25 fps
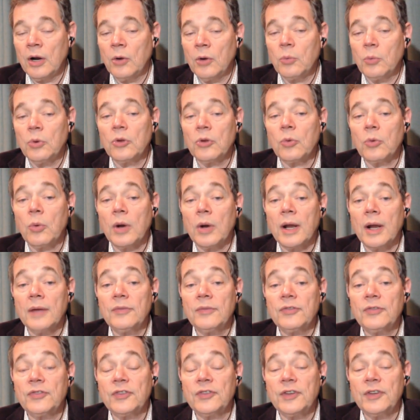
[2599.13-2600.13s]
with what
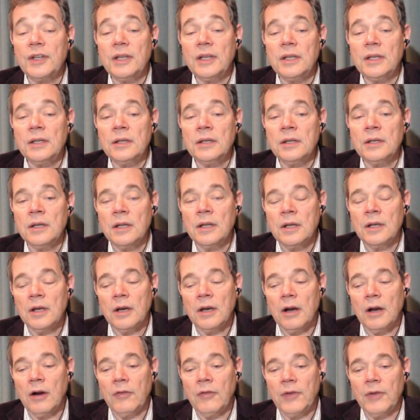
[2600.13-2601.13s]
I've seen
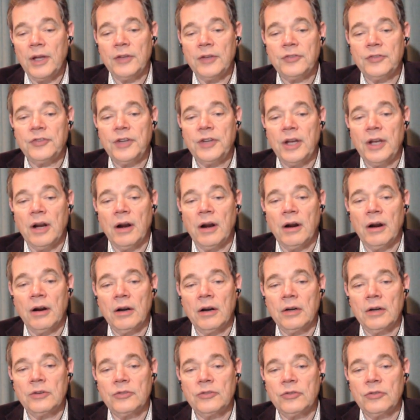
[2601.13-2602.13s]
of
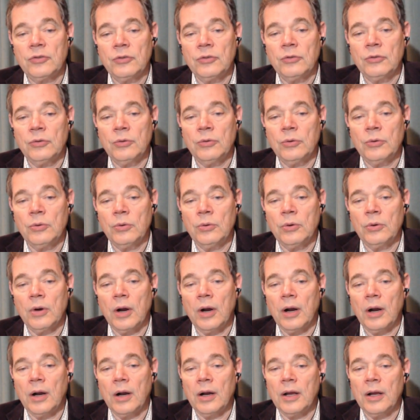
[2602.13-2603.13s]
SDR to
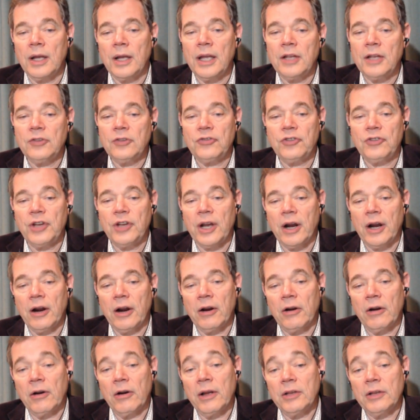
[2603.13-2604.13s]
HDR
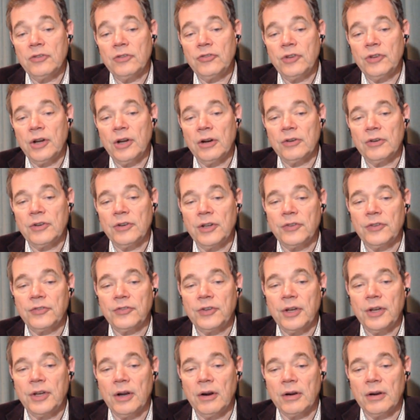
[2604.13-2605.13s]
or HDR to
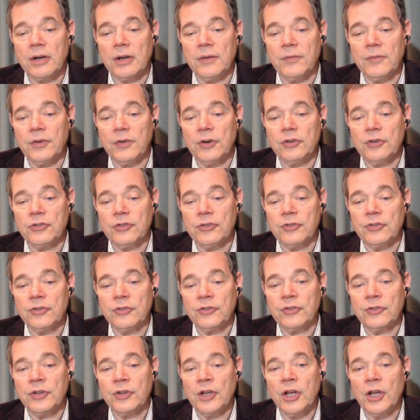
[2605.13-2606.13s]
SDR
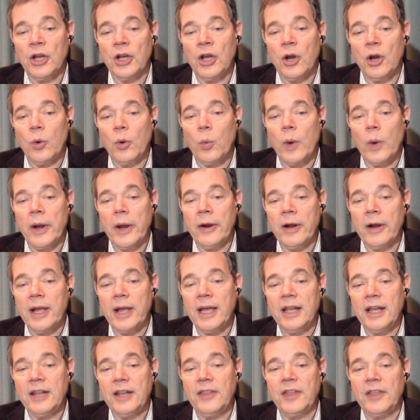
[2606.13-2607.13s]
conversions where
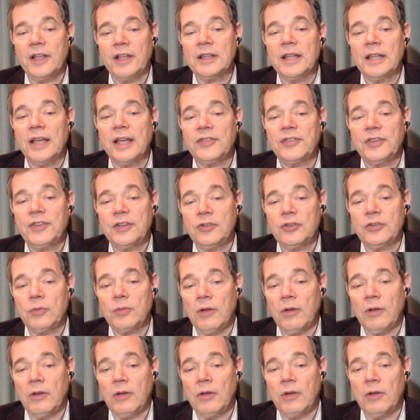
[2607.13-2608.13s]
anything less than
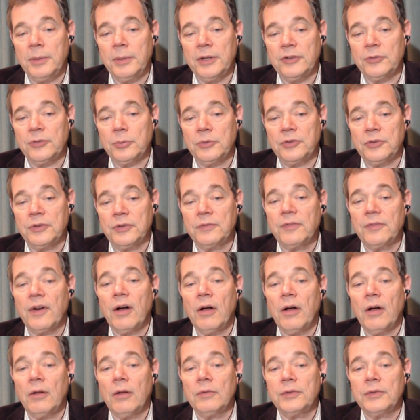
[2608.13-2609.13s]
12 bits was
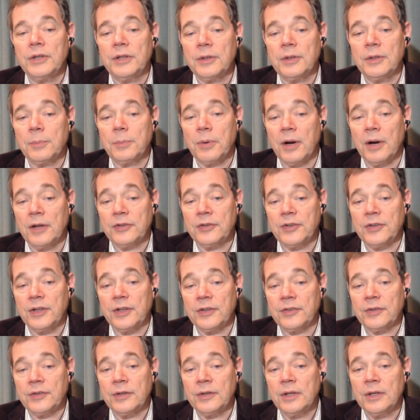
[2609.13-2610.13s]
involved in the
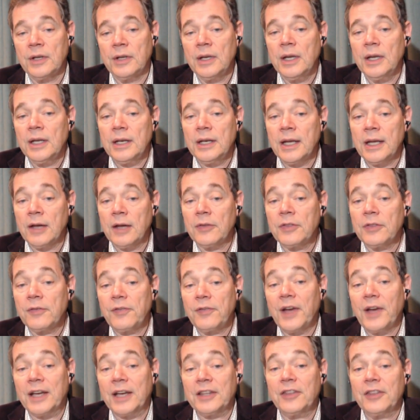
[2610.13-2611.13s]
process. Now, the
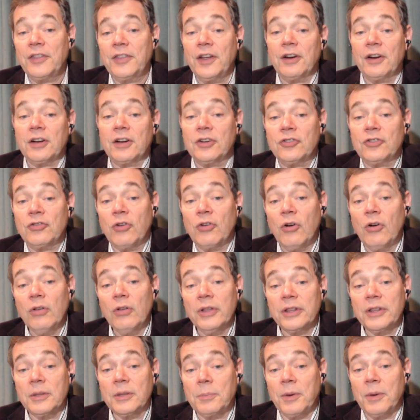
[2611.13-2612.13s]
fact that they're
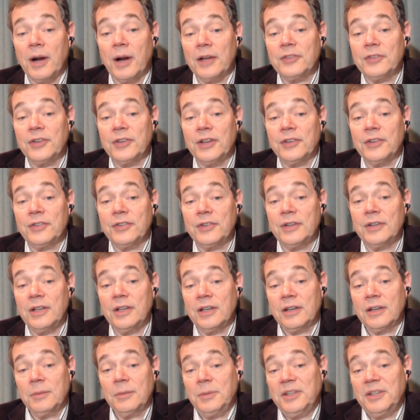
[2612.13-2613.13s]
controlling the process,
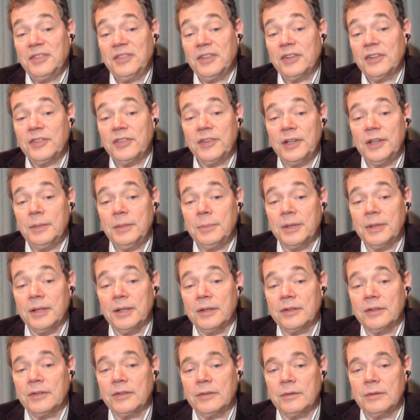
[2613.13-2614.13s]
it could be 16
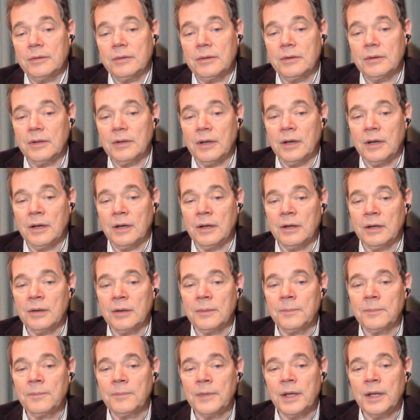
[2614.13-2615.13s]
bits.
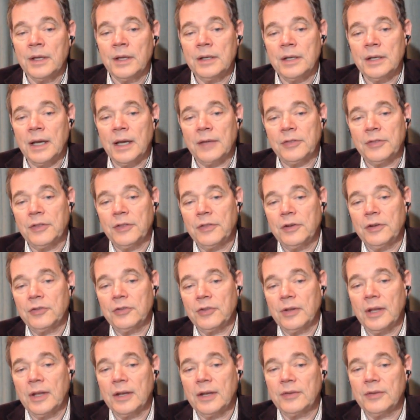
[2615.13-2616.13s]
Not that there's
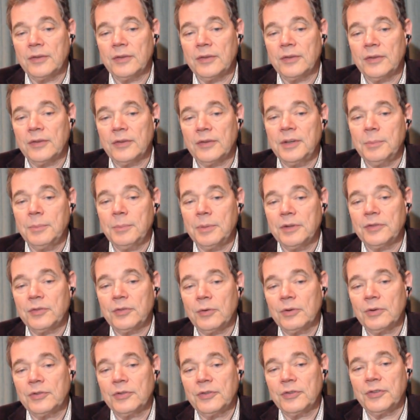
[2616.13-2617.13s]
a lot of 16-bit
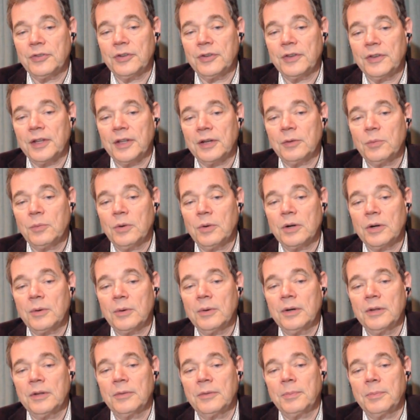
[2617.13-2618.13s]
sources that they could work
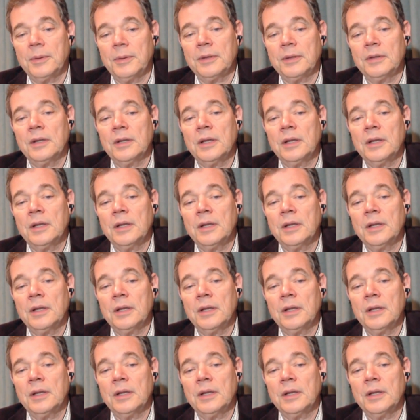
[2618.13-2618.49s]
with, but